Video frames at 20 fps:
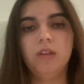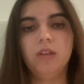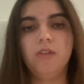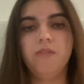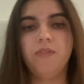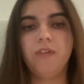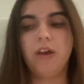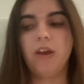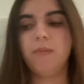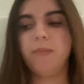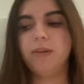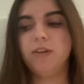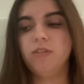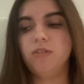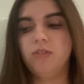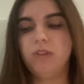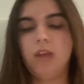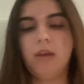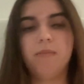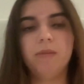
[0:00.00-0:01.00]
the
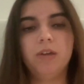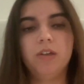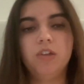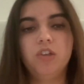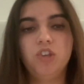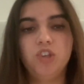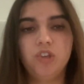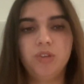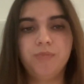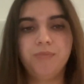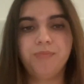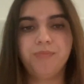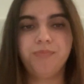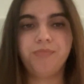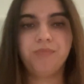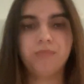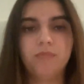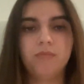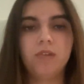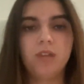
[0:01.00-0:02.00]
environmental damage.
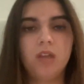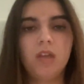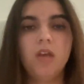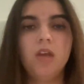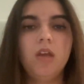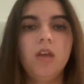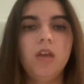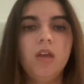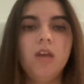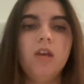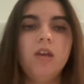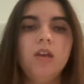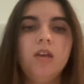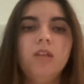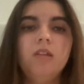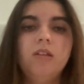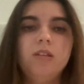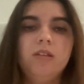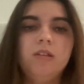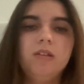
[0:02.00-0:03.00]

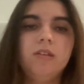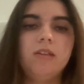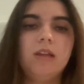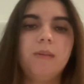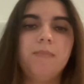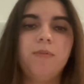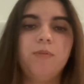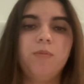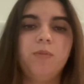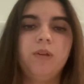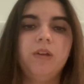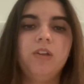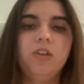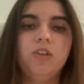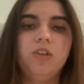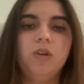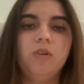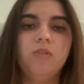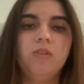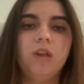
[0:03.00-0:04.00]
This example really
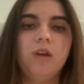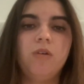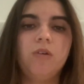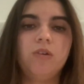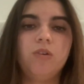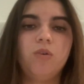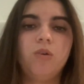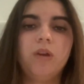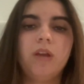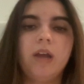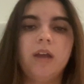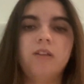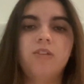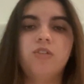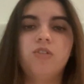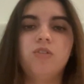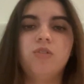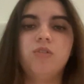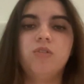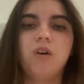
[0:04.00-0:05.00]
shows how ignoring
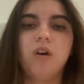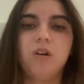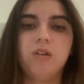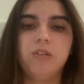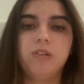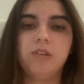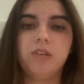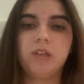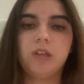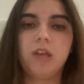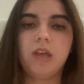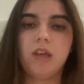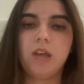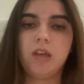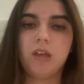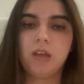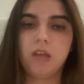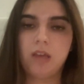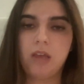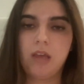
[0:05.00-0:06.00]
external costs
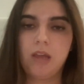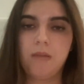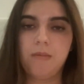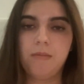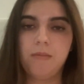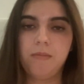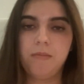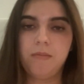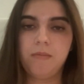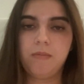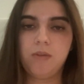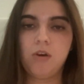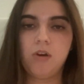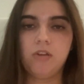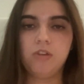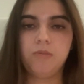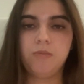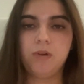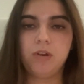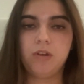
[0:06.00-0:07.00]
can
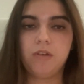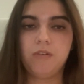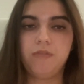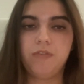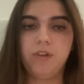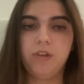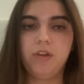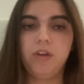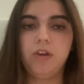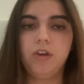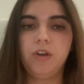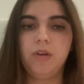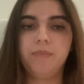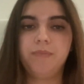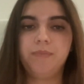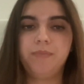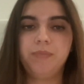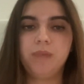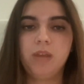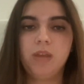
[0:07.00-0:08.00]
cause market failure.
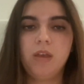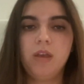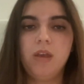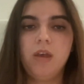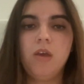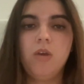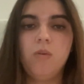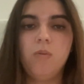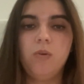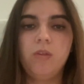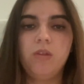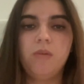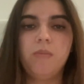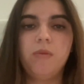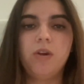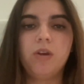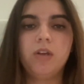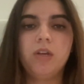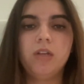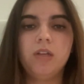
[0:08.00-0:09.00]
When the
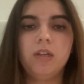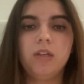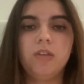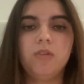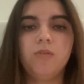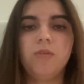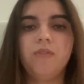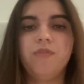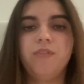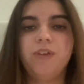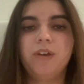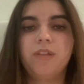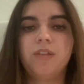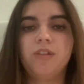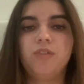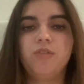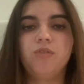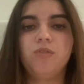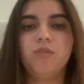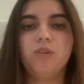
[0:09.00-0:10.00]
market doesn't reflect
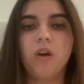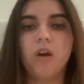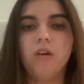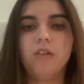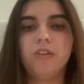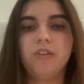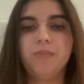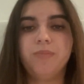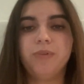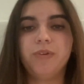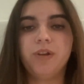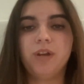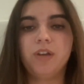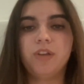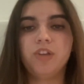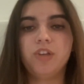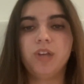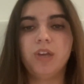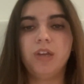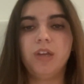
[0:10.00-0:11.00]
the true cost of
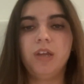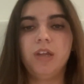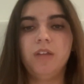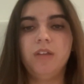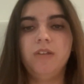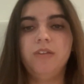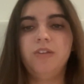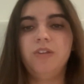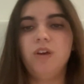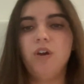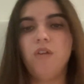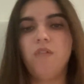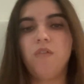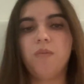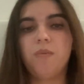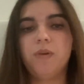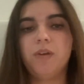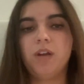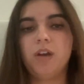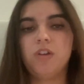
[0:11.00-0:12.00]
production, it leads to
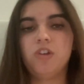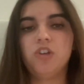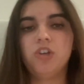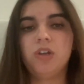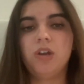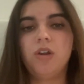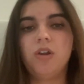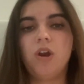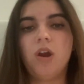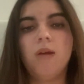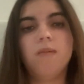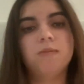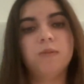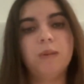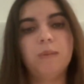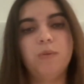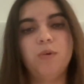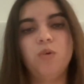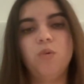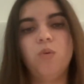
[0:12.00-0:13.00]
overproduction and harms
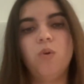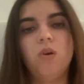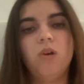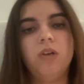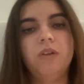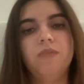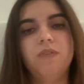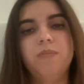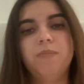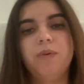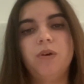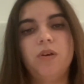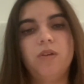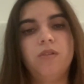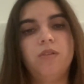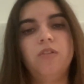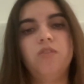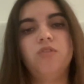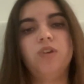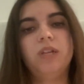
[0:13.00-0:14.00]
people who aren't even part
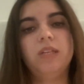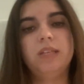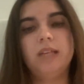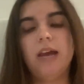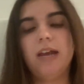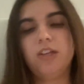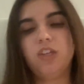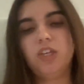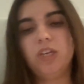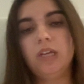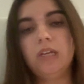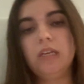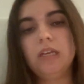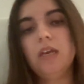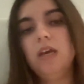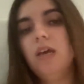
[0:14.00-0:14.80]
of the transaction,